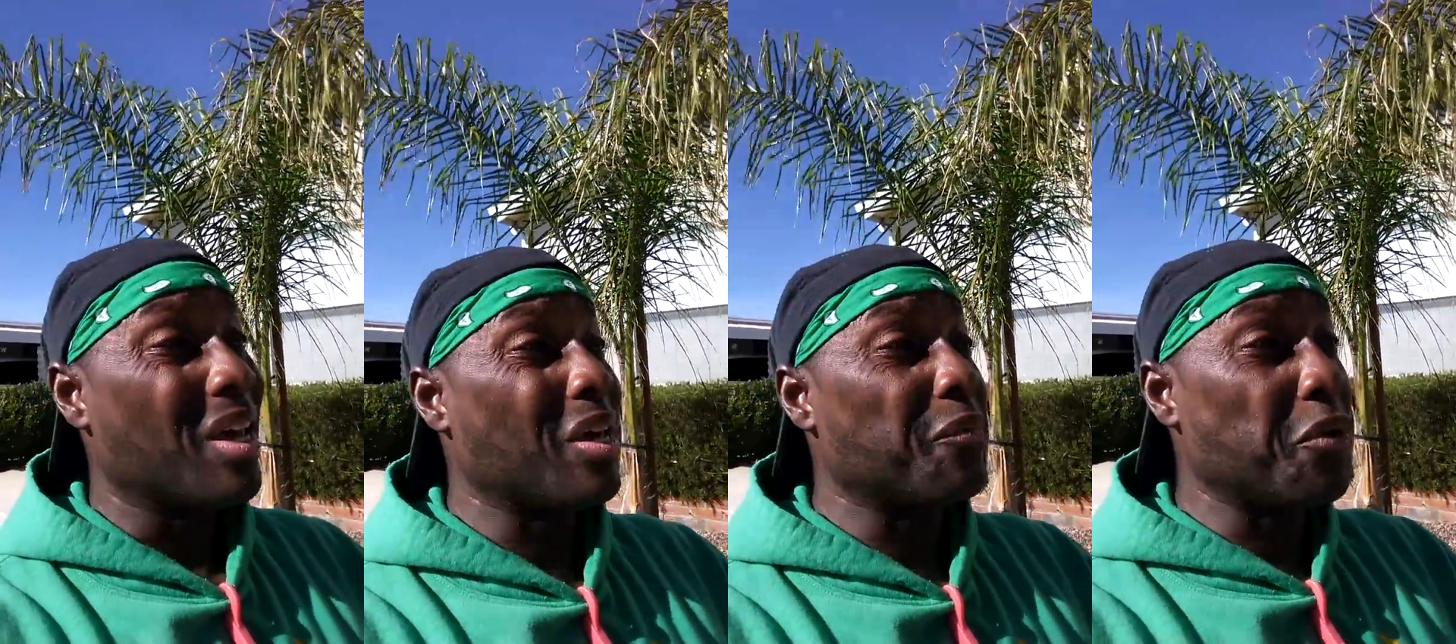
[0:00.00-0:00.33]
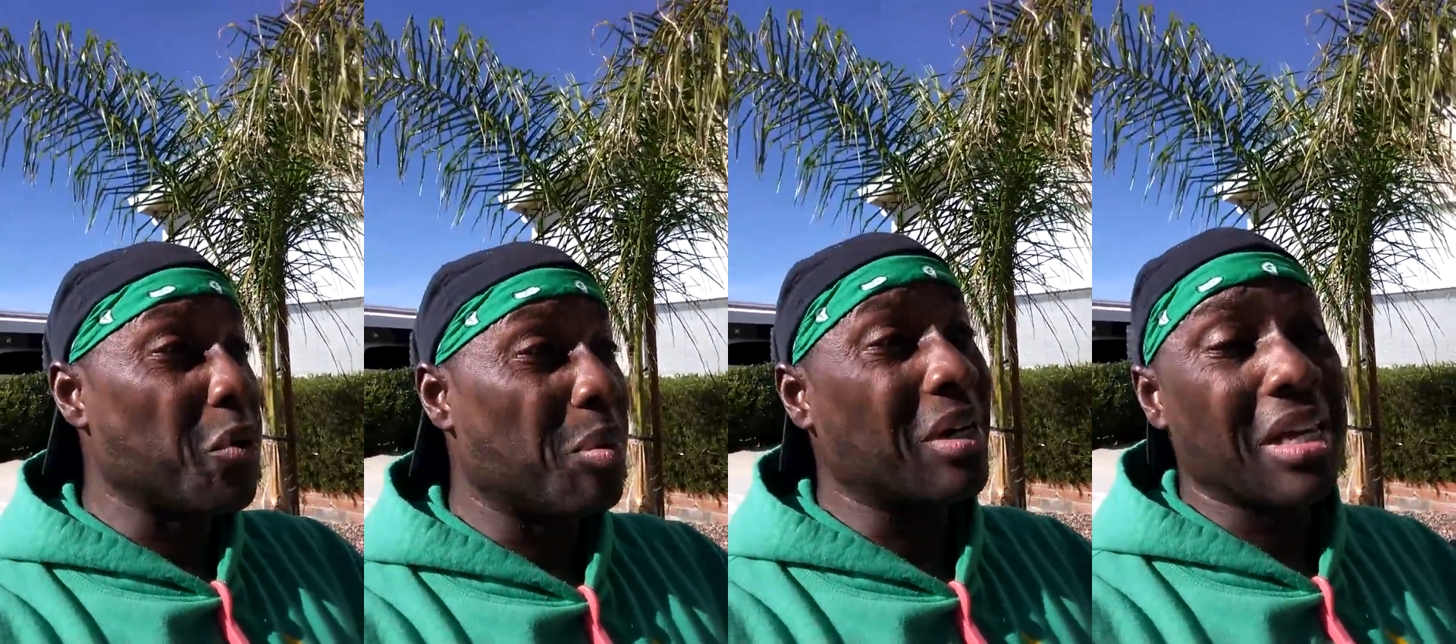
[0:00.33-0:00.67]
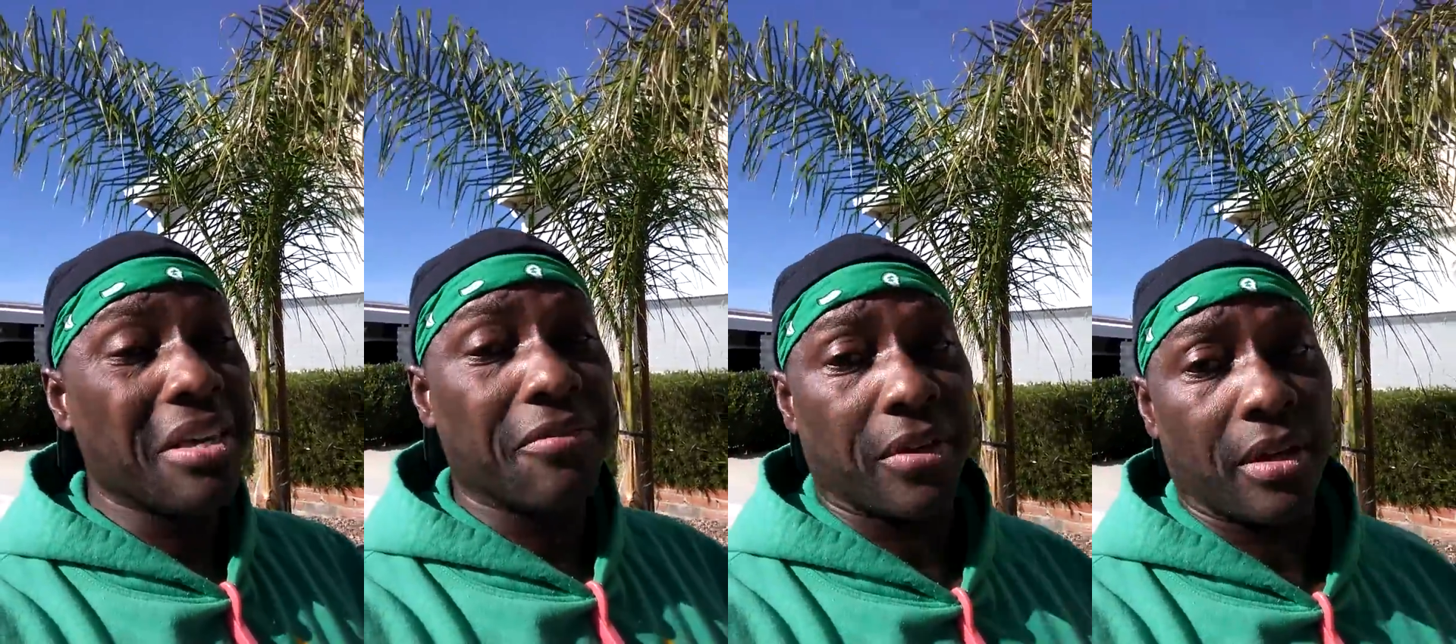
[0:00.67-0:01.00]
if you
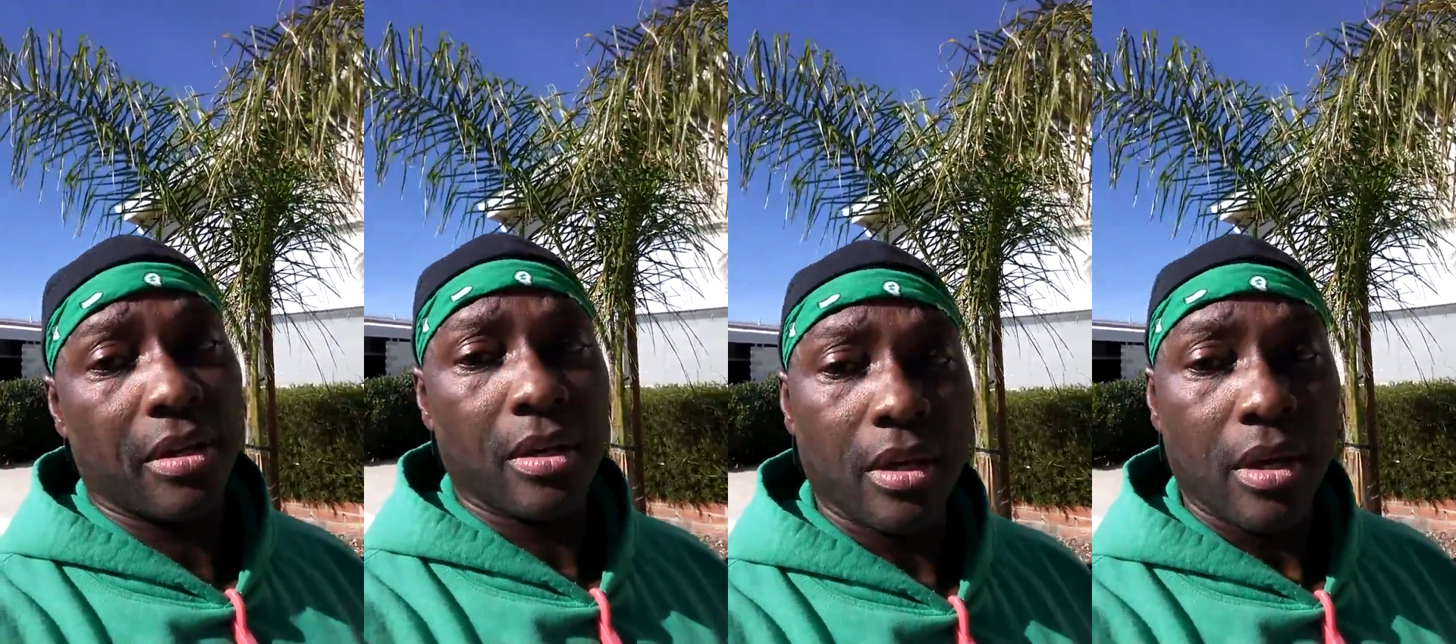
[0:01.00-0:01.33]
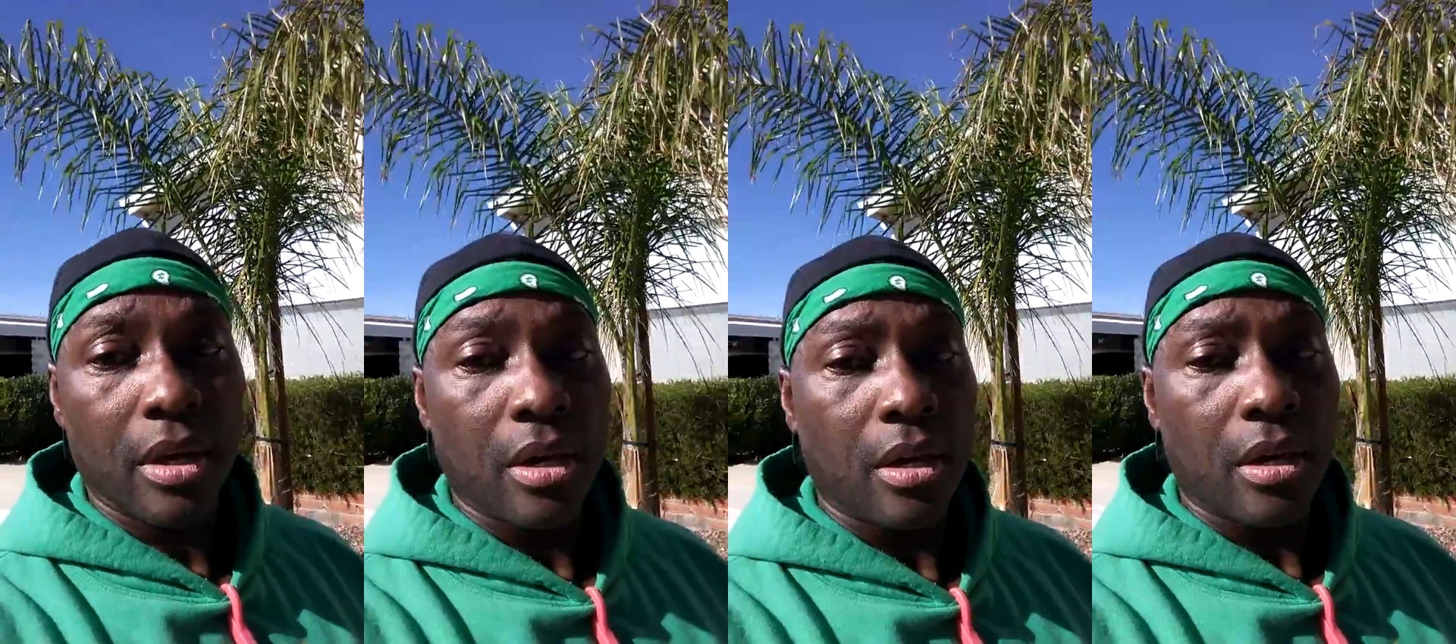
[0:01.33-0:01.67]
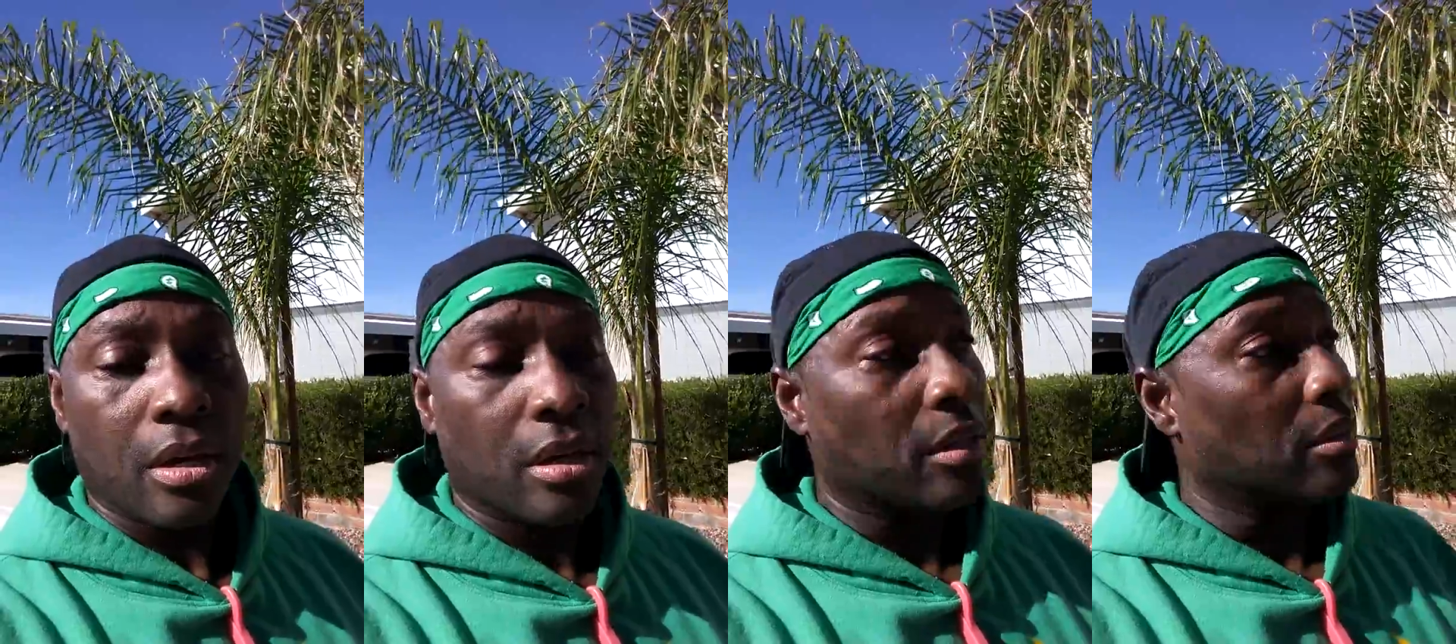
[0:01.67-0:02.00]
believe it.
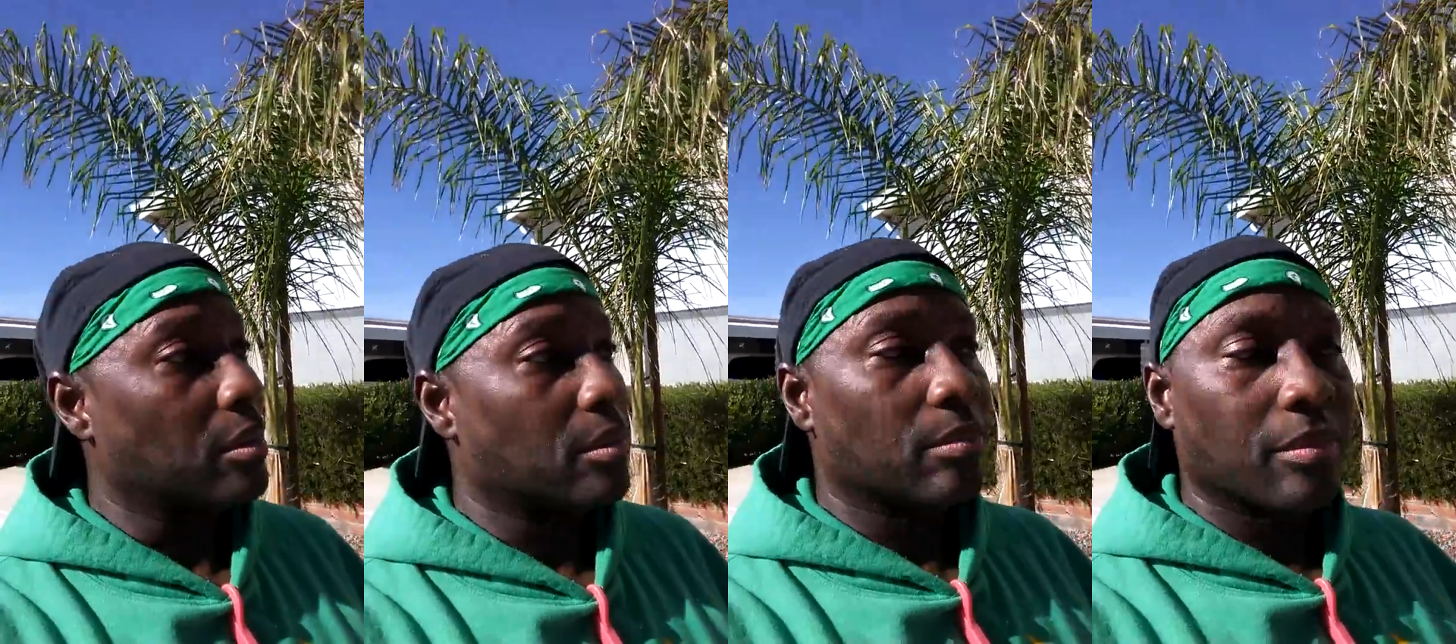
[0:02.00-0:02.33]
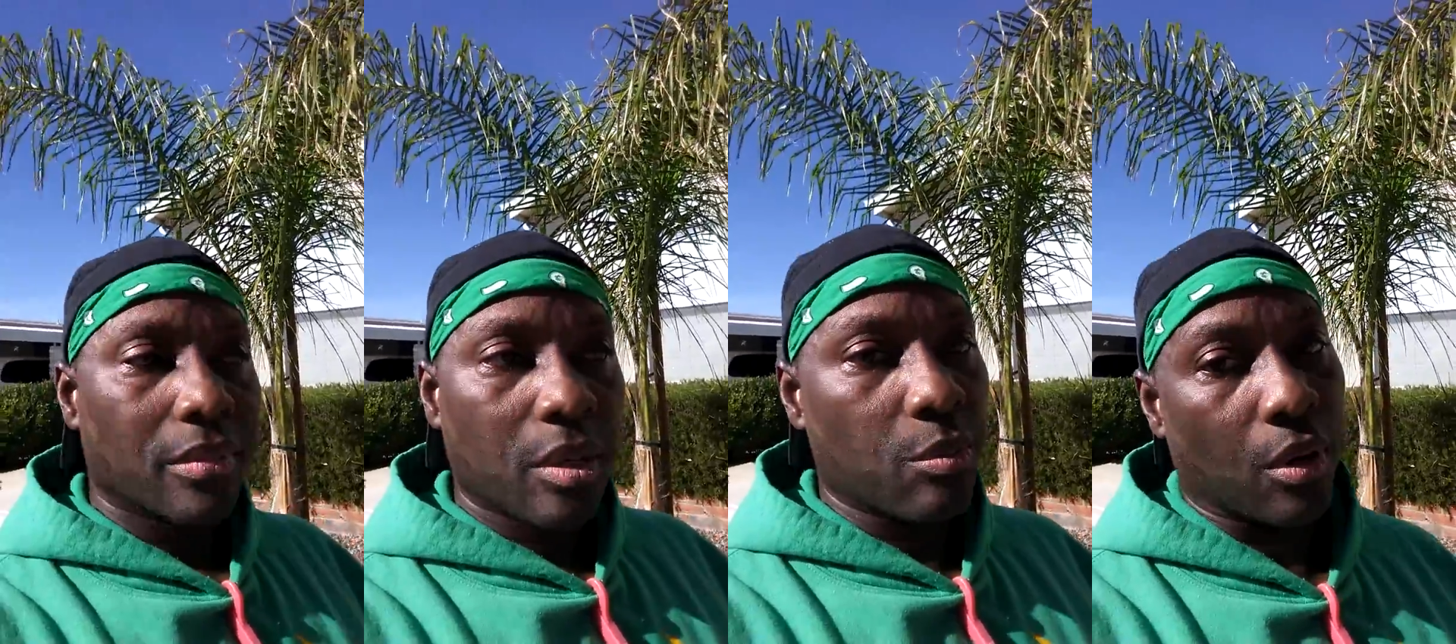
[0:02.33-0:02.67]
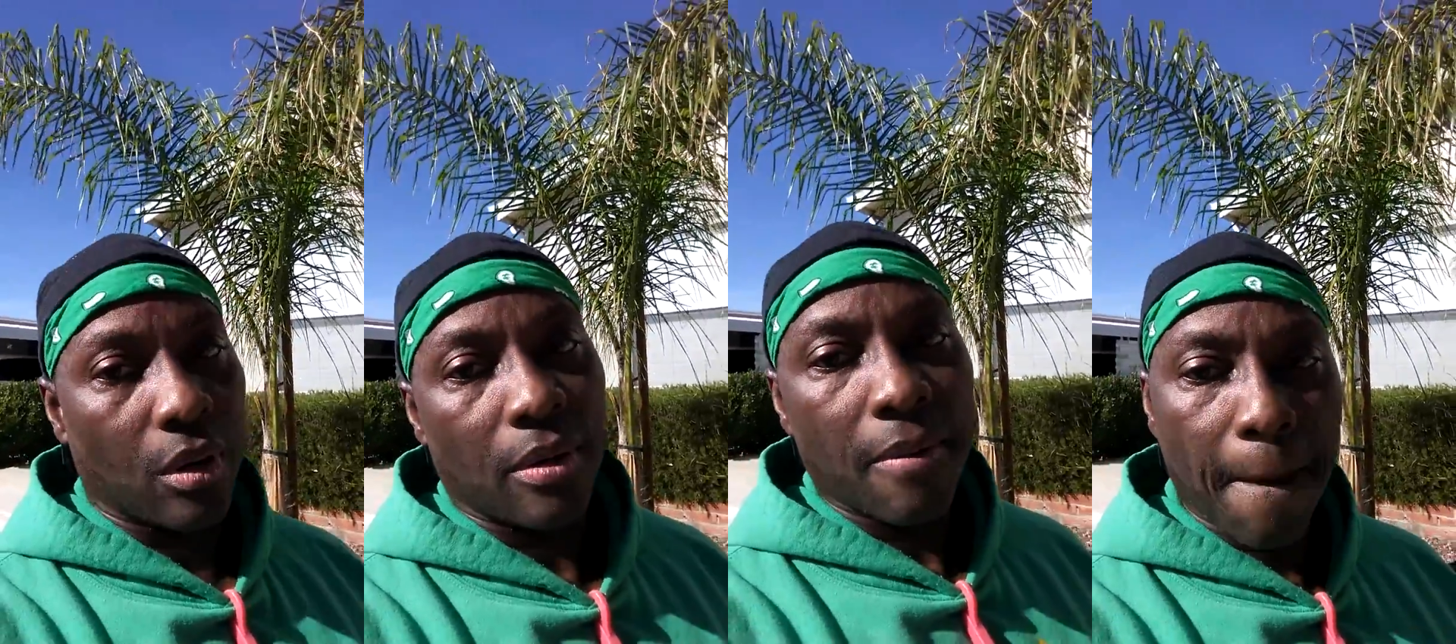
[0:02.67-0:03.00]
Come on.